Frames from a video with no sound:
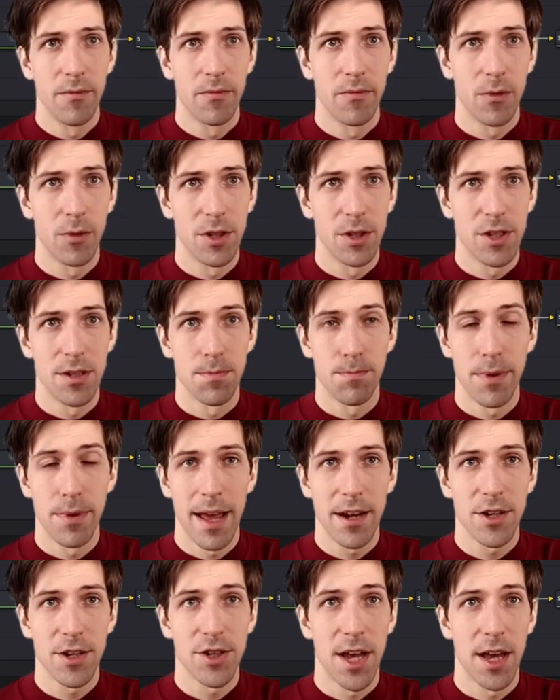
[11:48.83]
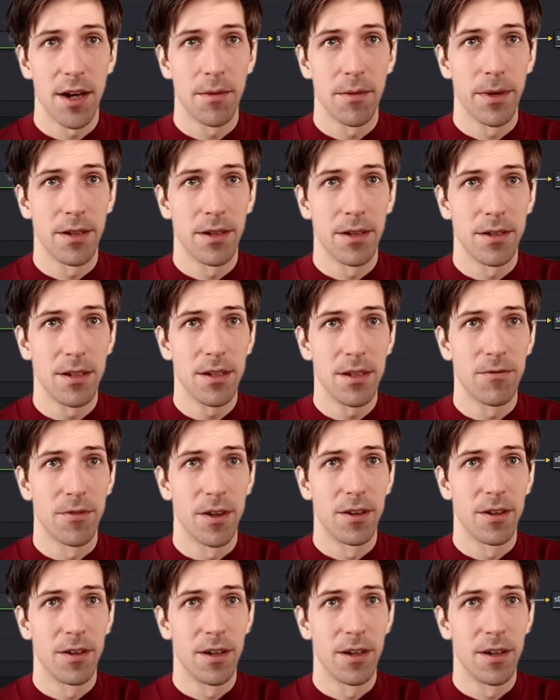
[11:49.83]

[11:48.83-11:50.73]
which is black shadow by default.